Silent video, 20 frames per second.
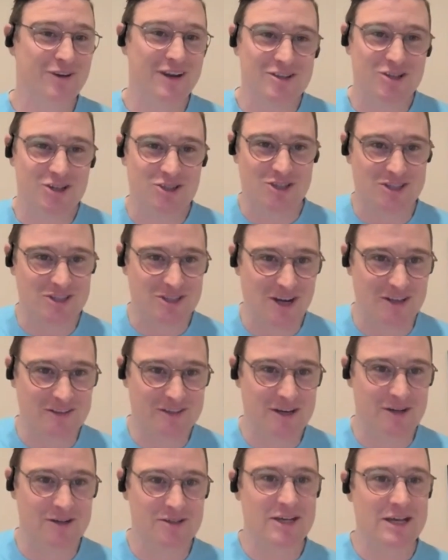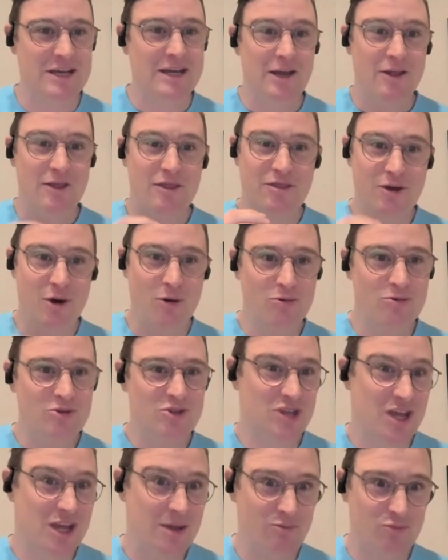friend because it's not theirs. Those
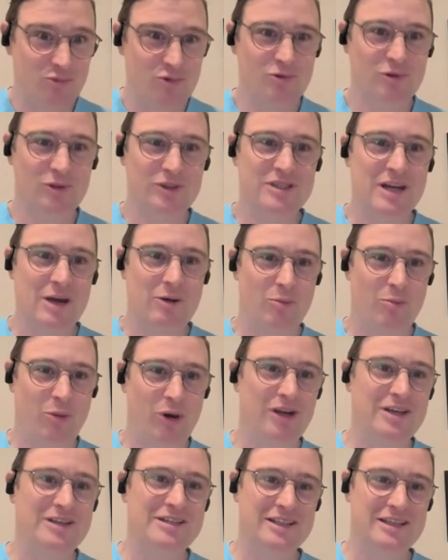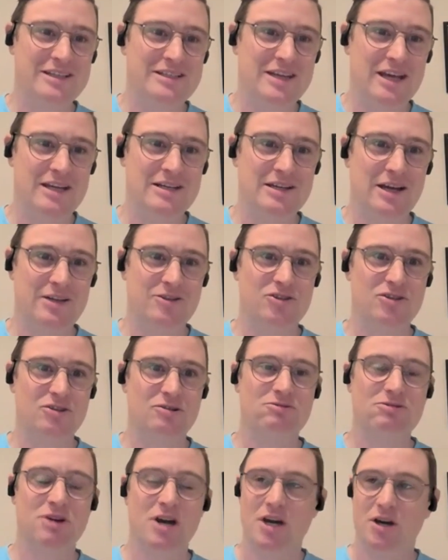same rules now apply to the data. And
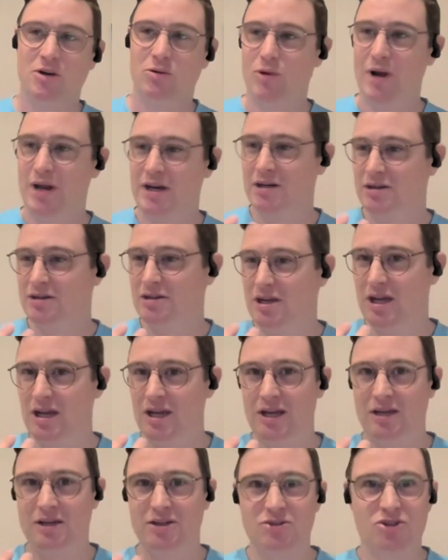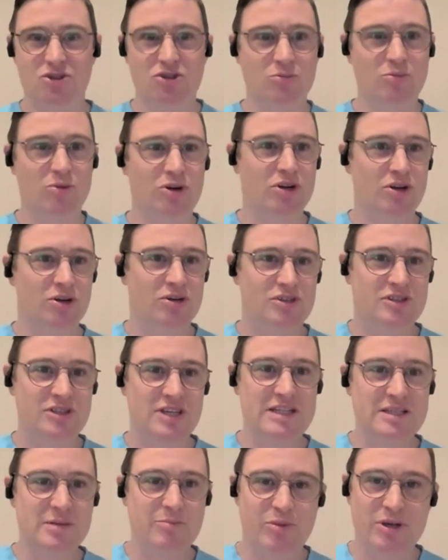so when a consumer
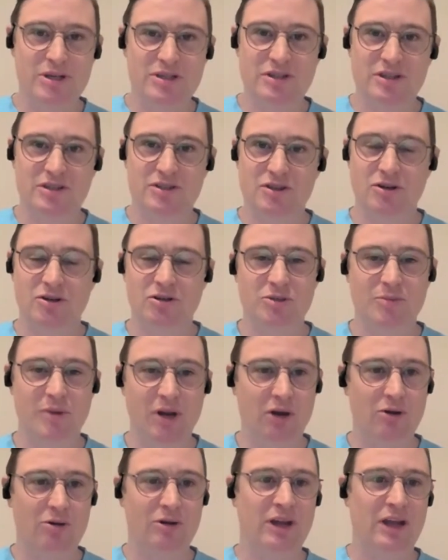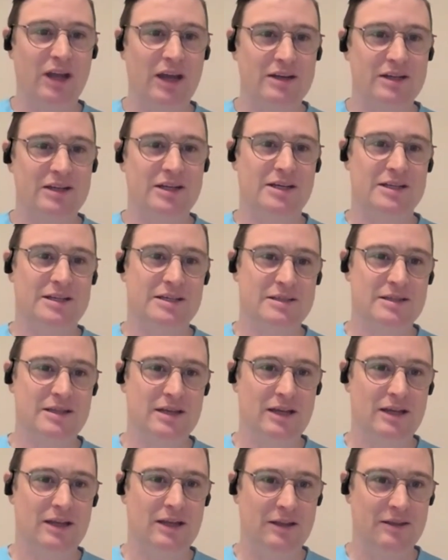sees a business, they're going to be looking at it as
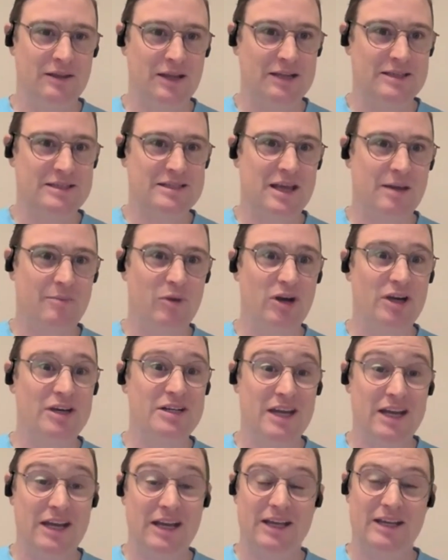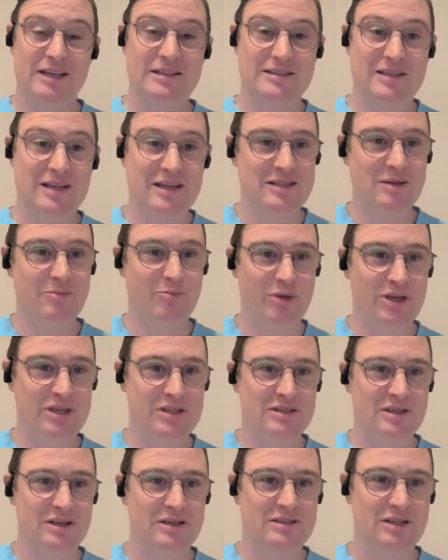in that same light. Is this a
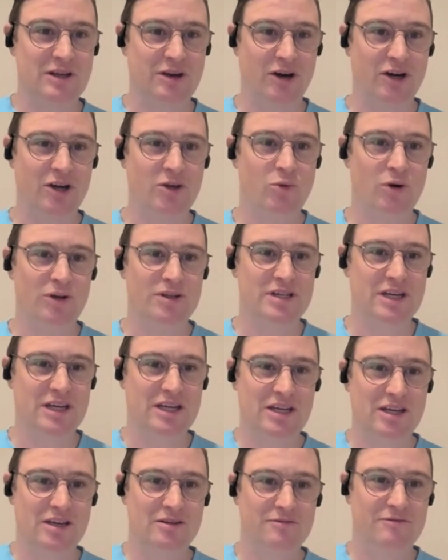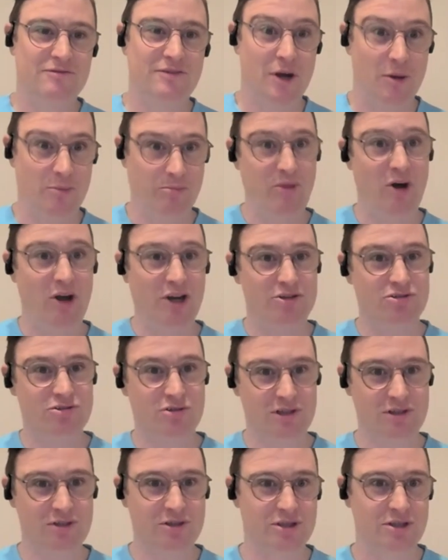business that I want to give my
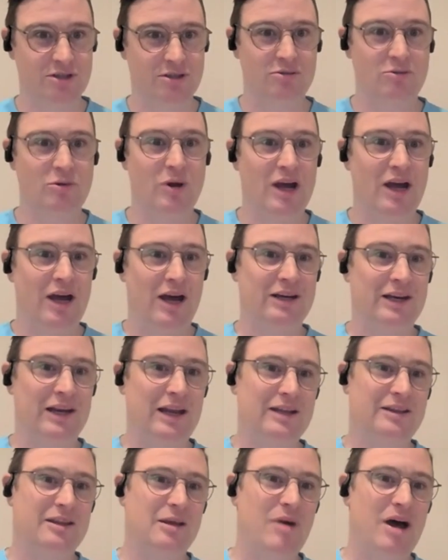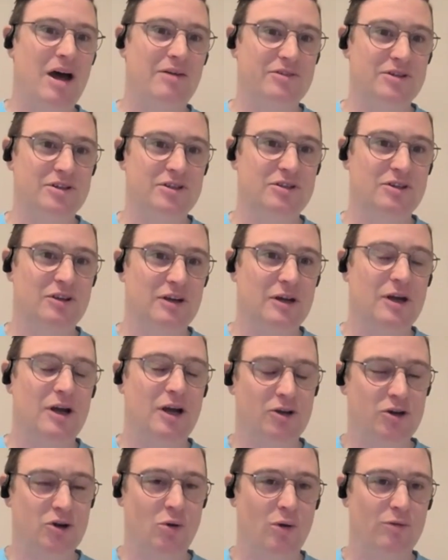drill to and let them have it
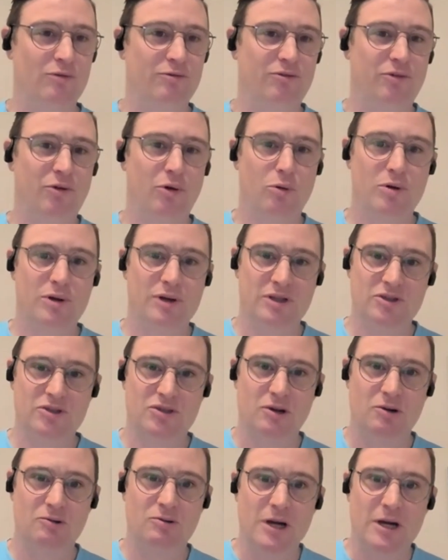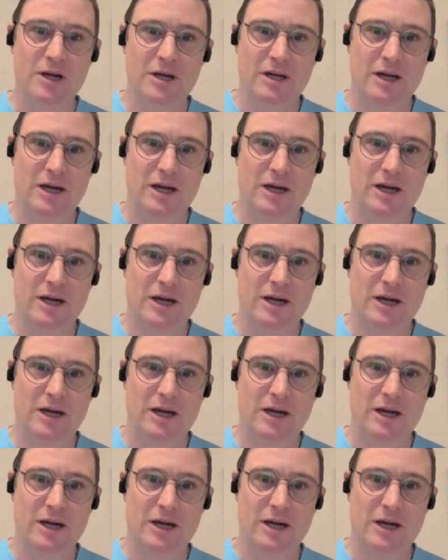going forward? And so